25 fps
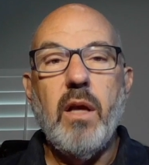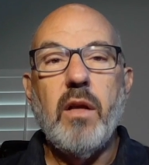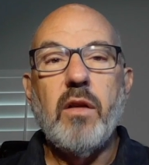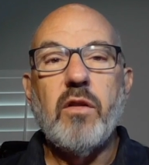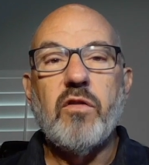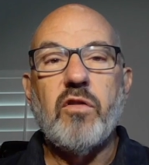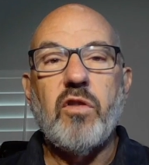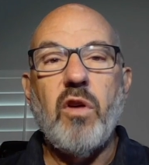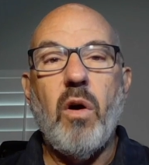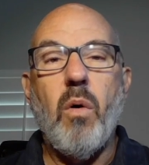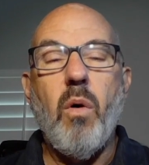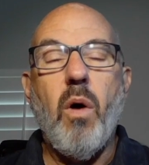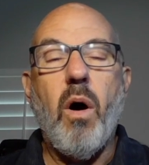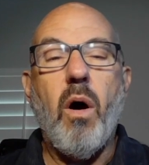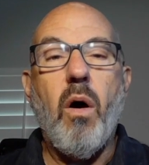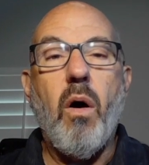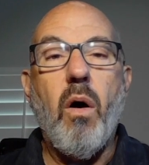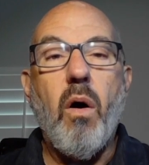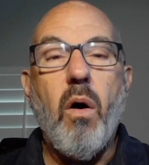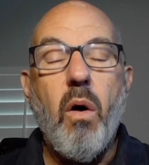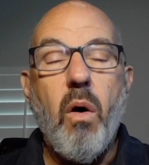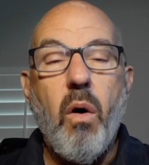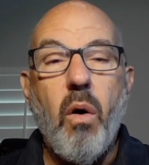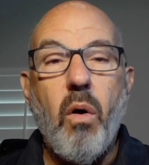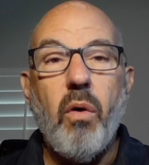So a
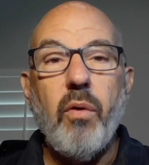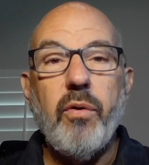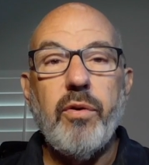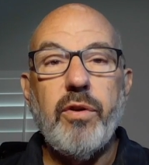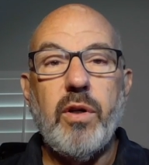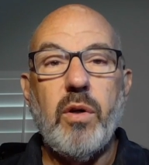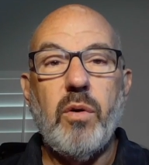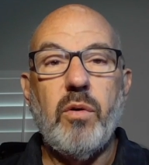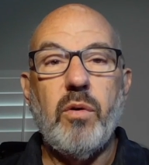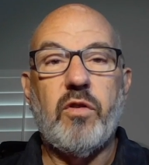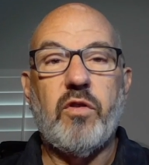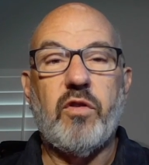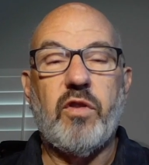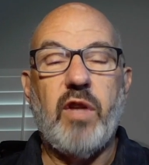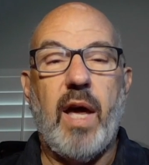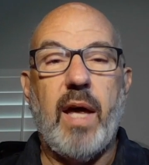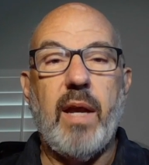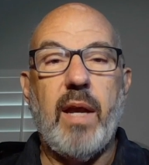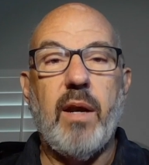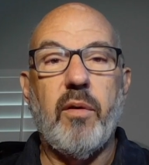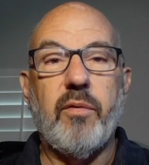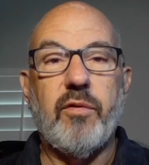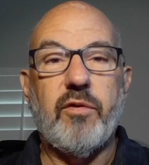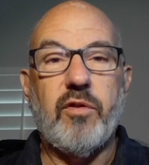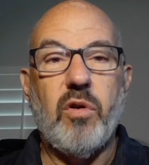whole new
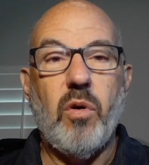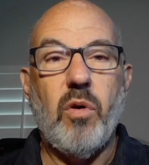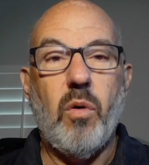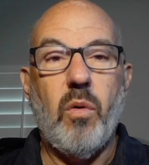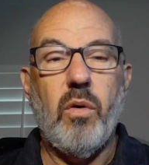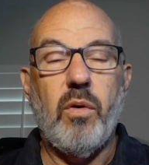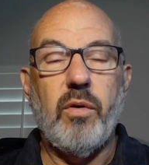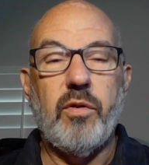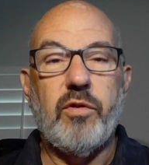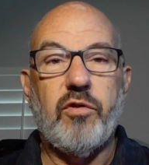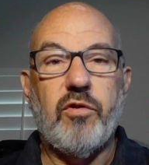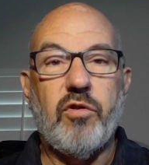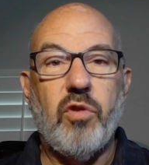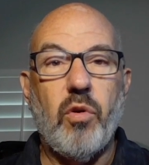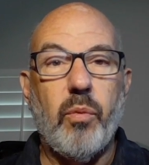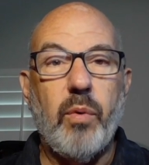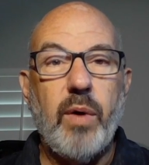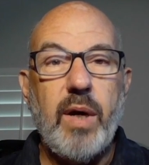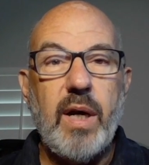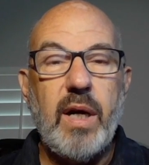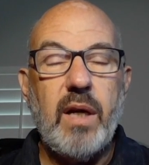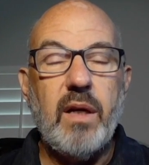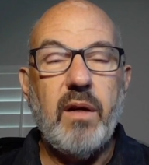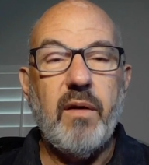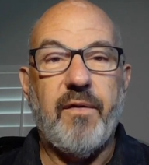set of tools to
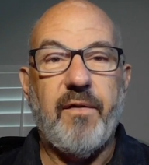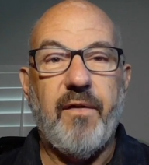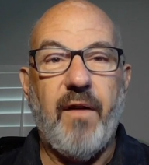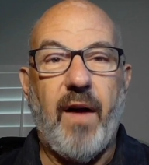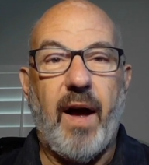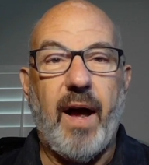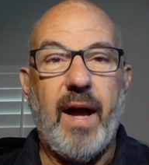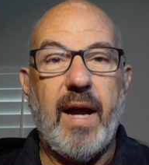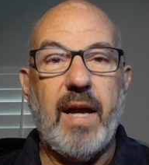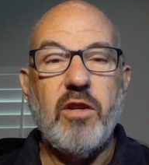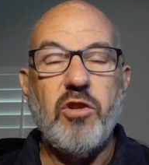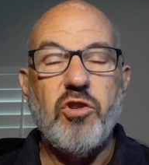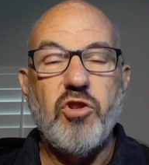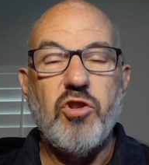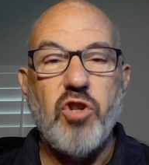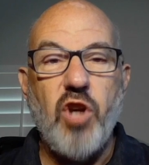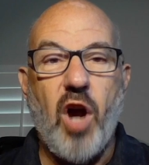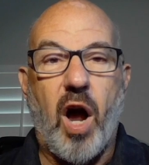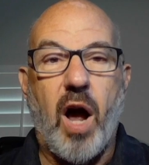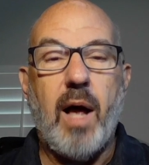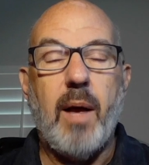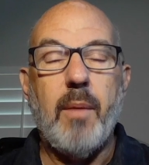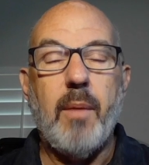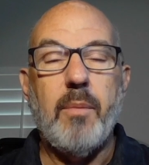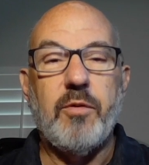redefine
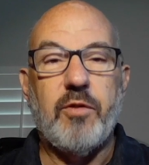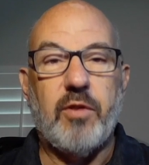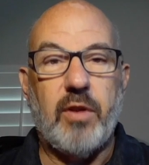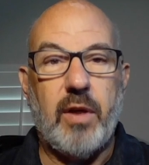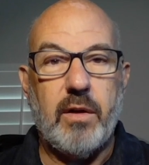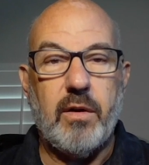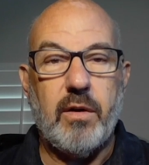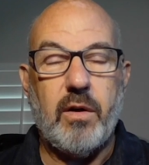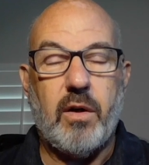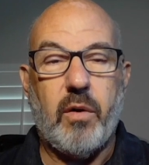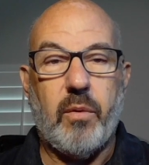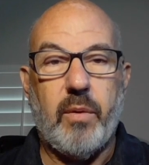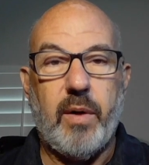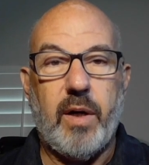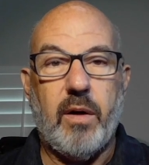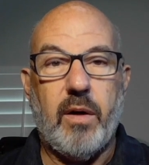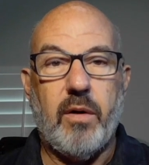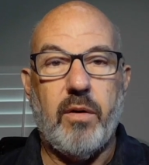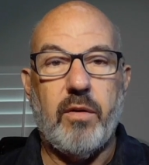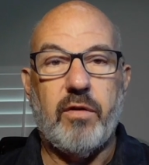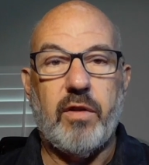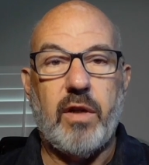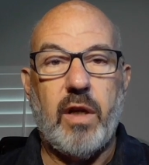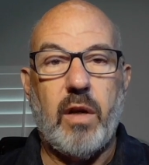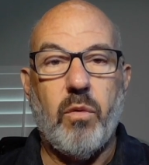jobs and
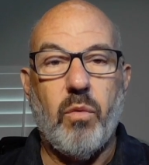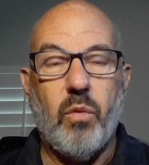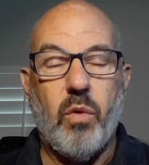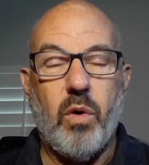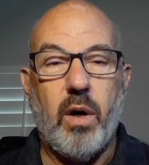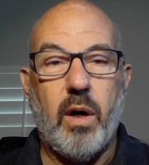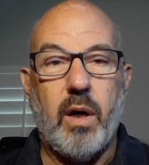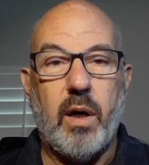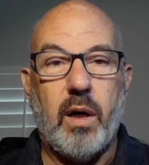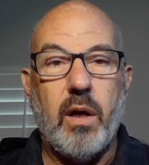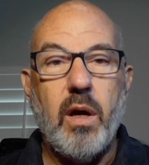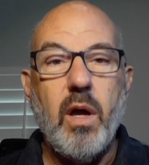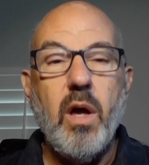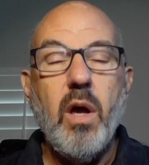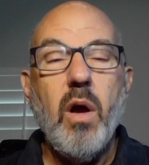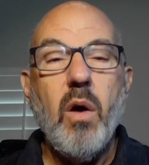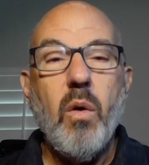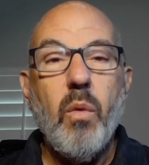careers and work.